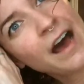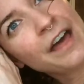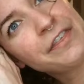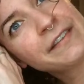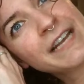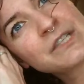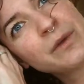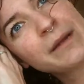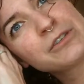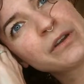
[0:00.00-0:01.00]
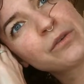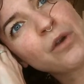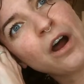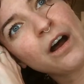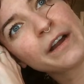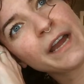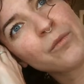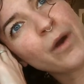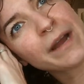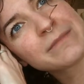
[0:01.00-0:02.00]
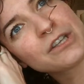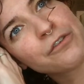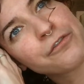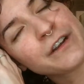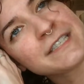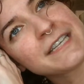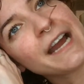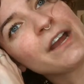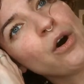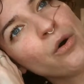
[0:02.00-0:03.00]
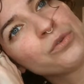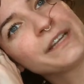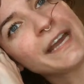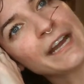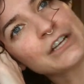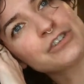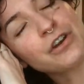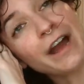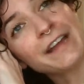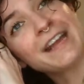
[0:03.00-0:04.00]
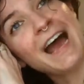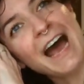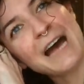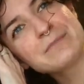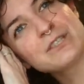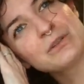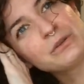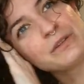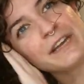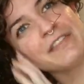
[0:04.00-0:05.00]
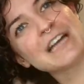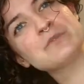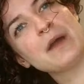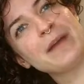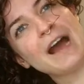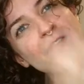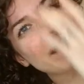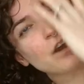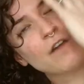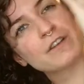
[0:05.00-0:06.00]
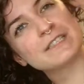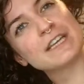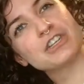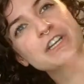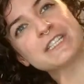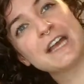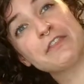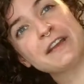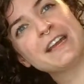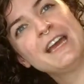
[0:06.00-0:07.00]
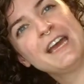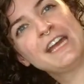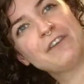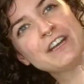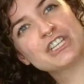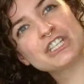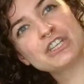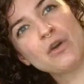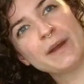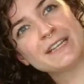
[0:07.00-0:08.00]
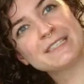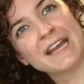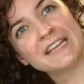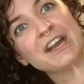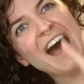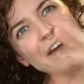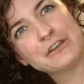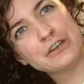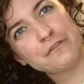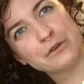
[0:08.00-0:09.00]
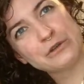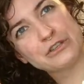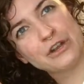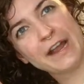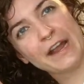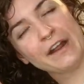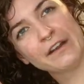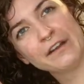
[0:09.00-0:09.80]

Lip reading: I think that's what I'm doing wrong and why I'm so frizzy. I only air dry. Yeah, absolutely. And that's why we have that conversation. Because I think if I just go in and say, you have to diffuse your hair,